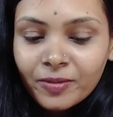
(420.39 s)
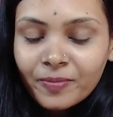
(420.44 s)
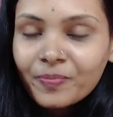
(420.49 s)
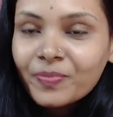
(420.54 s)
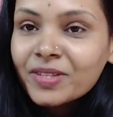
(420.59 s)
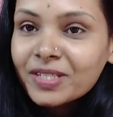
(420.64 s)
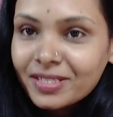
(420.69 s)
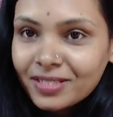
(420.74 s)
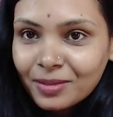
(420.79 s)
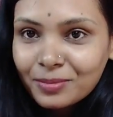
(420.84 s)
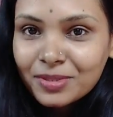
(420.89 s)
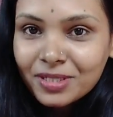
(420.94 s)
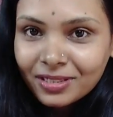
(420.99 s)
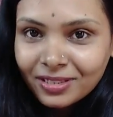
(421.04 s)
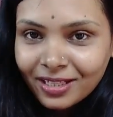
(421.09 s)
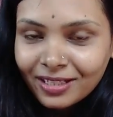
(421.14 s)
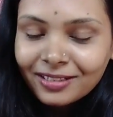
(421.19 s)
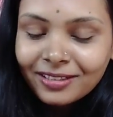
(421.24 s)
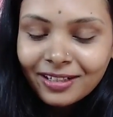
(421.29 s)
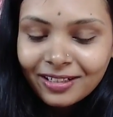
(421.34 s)
some
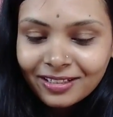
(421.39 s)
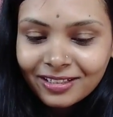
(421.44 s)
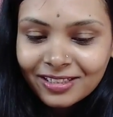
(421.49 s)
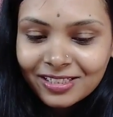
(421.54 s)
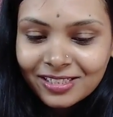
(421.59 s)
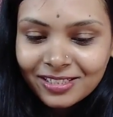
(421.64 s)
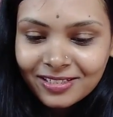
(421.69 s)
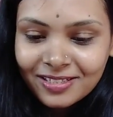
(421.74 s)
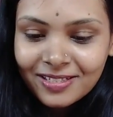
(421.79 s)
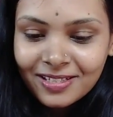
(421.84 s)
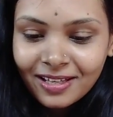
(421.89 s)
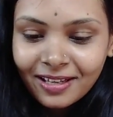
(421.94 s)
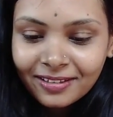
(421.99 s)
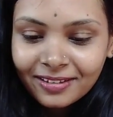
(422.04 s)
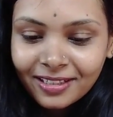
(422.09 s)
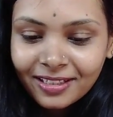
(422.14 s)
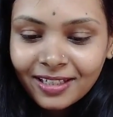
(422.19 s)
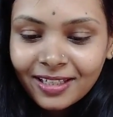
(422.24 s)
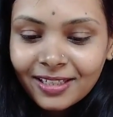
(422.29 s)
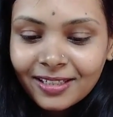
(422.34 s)
certain conditions are
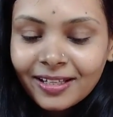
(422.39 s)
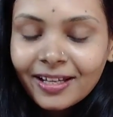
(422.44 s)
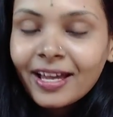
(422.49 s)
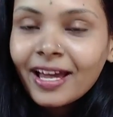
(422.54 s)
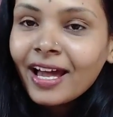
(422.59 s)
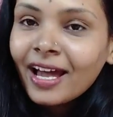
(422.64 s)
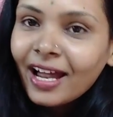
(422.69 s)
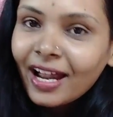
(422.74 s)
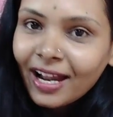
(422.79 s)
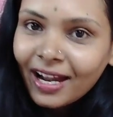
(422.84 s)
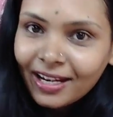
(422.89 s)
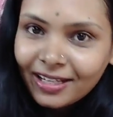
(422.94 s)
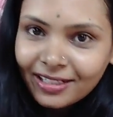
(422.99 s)
there, and